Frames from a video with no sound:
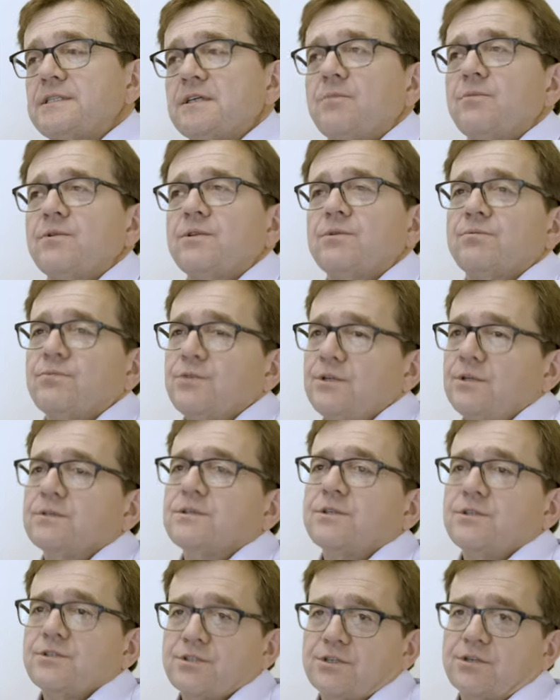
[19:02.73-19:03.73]
some of the real
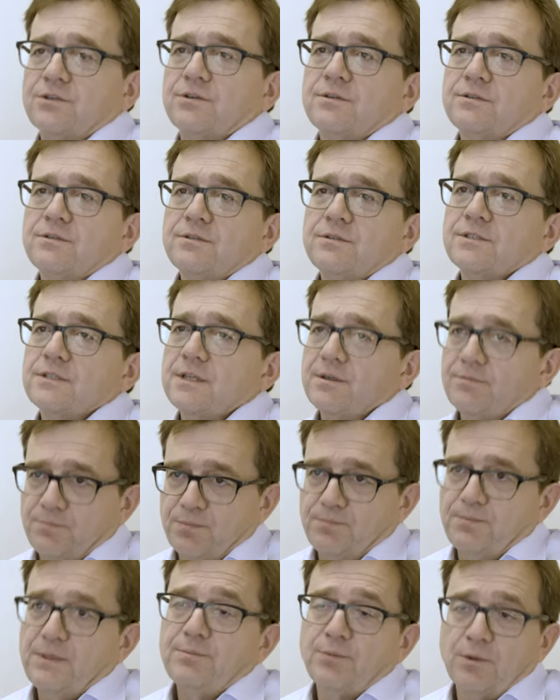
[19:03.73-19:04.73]
concerns
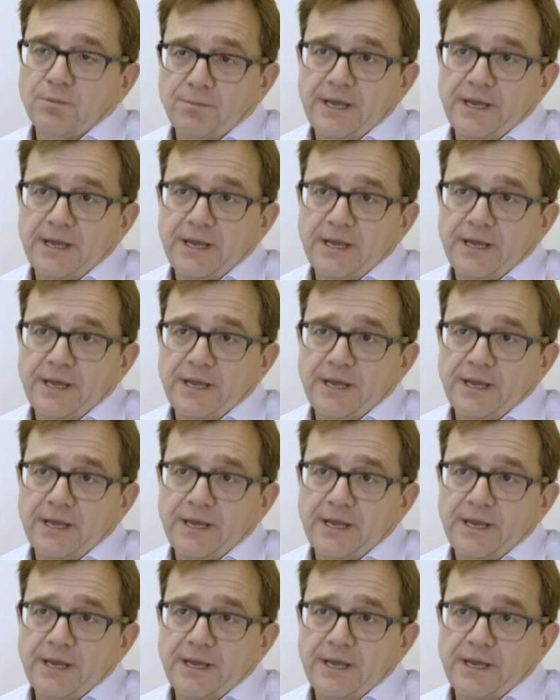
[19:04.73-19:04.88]
that people